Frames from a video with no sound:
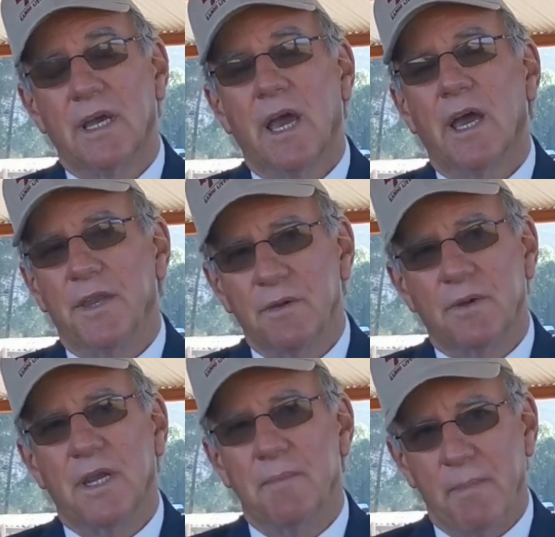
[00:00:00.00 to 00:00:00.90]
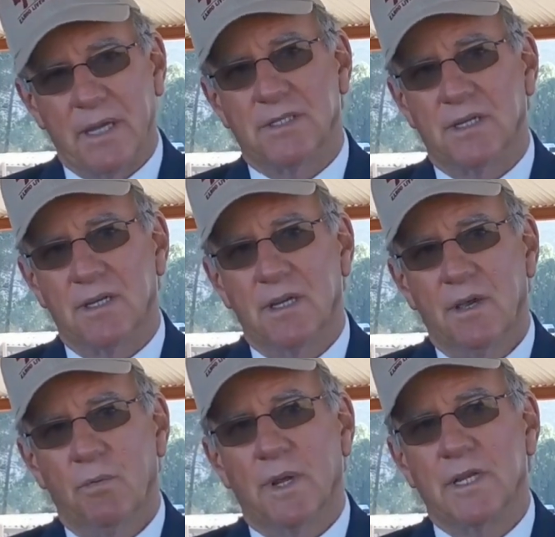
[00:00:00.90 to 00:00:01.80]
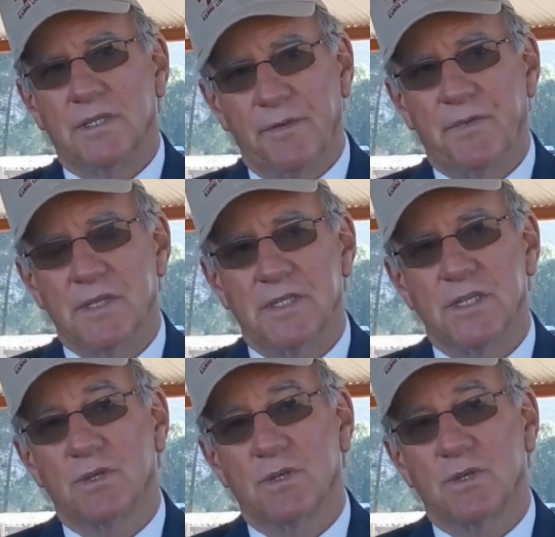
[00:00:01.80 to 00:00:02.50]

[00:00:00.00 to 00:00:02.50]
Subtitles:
and you can imagine what a difference is,